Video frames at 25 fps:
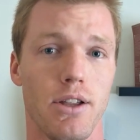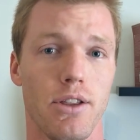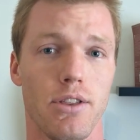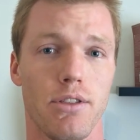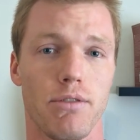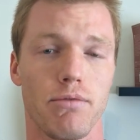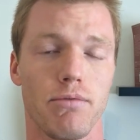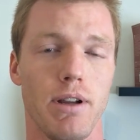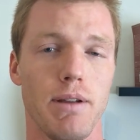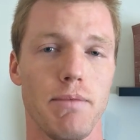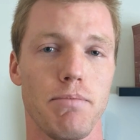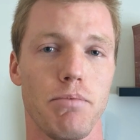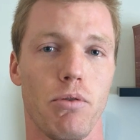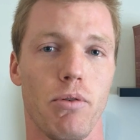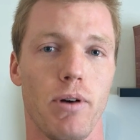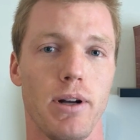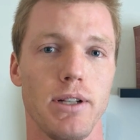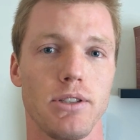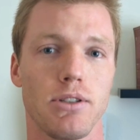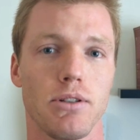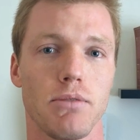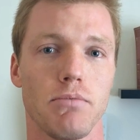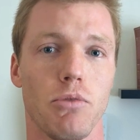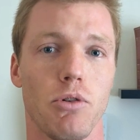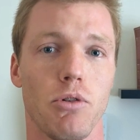3
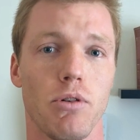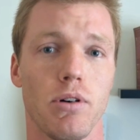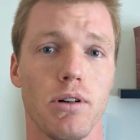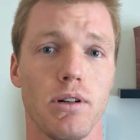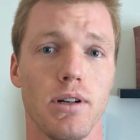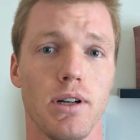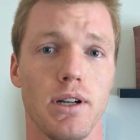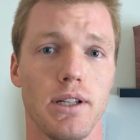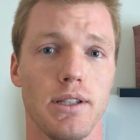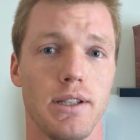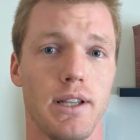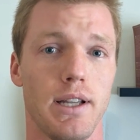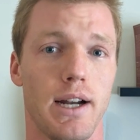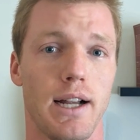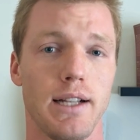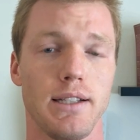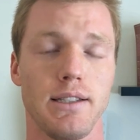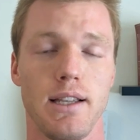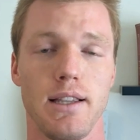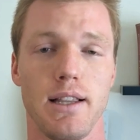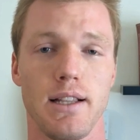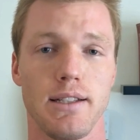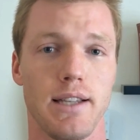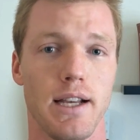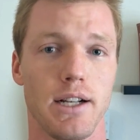points or more, then I'd
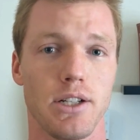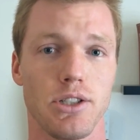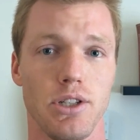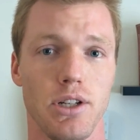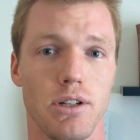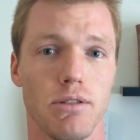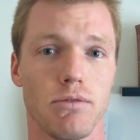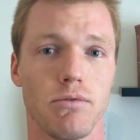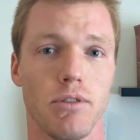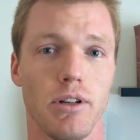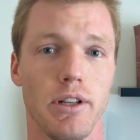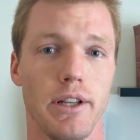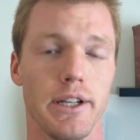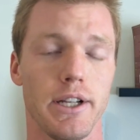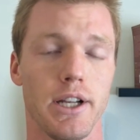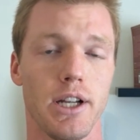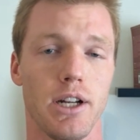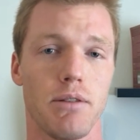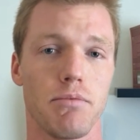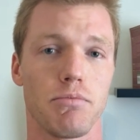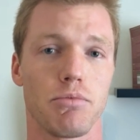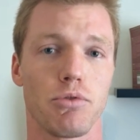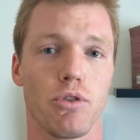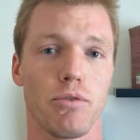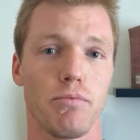say that's actually a really good
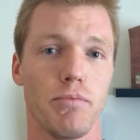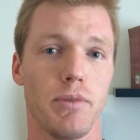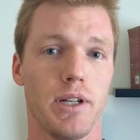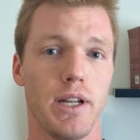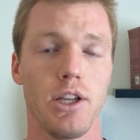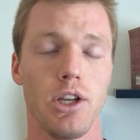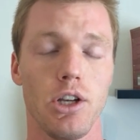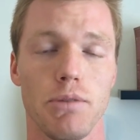improvement.